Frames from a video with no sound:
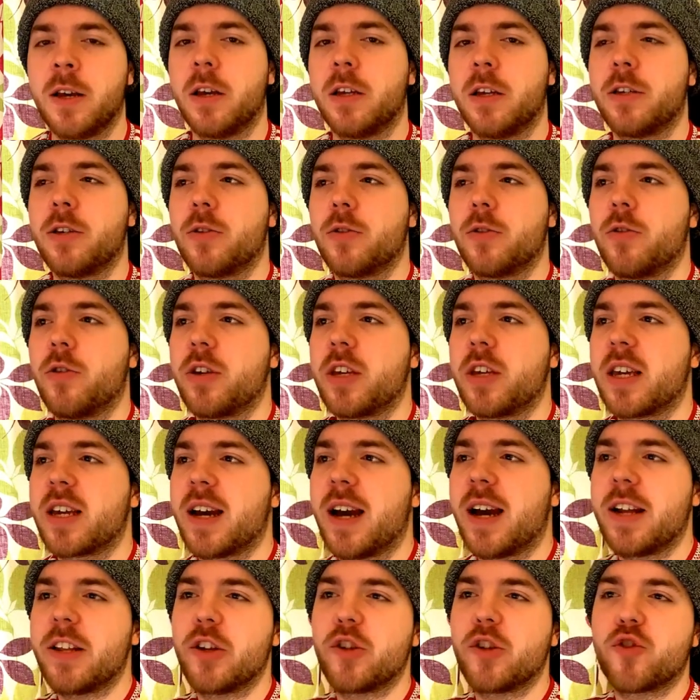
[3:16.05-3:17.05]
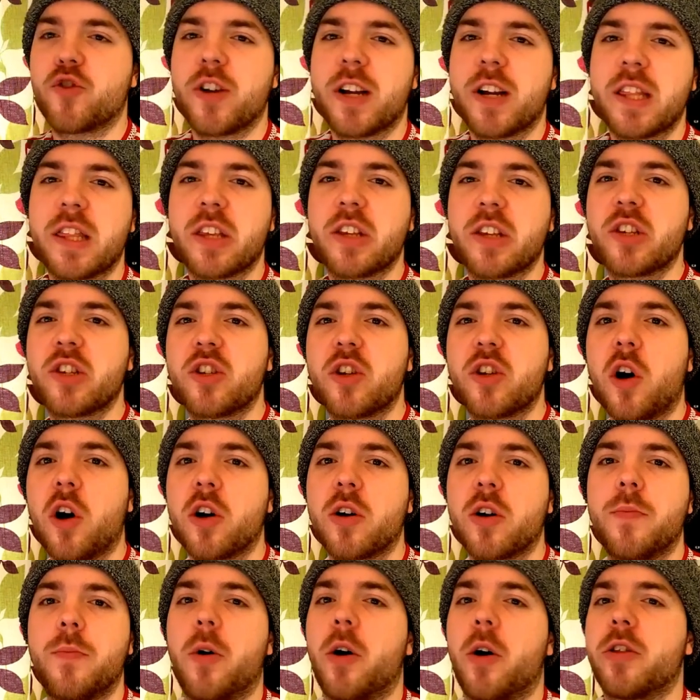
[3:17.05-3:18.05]
you'll know you kind of trade the
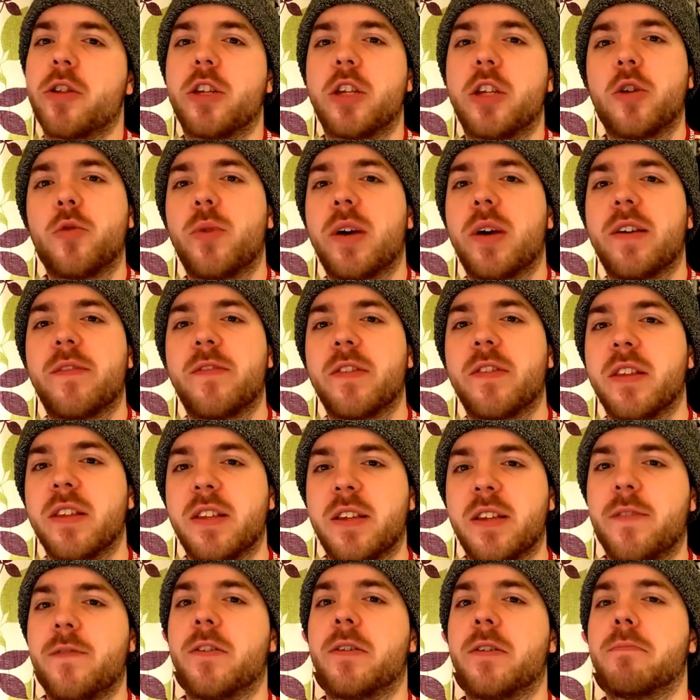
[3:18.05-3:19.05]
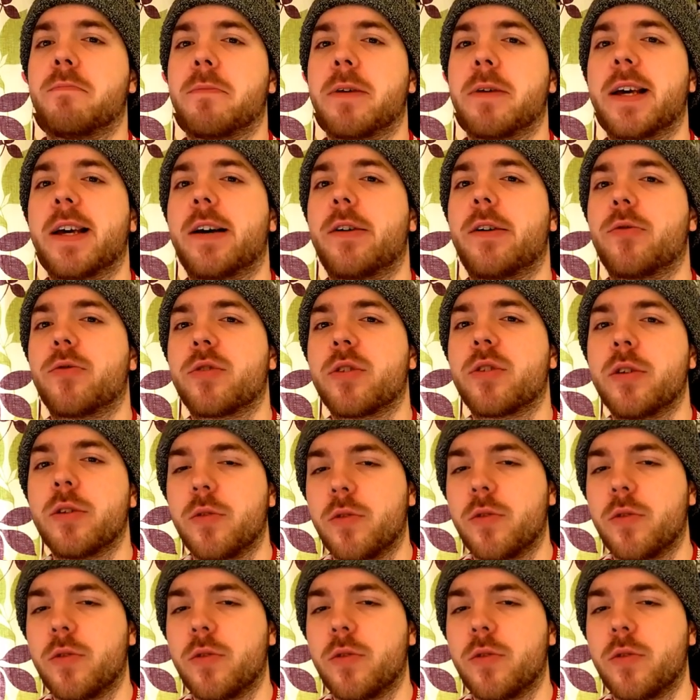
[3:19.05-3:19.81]
stock more than you wait for the dividend payout,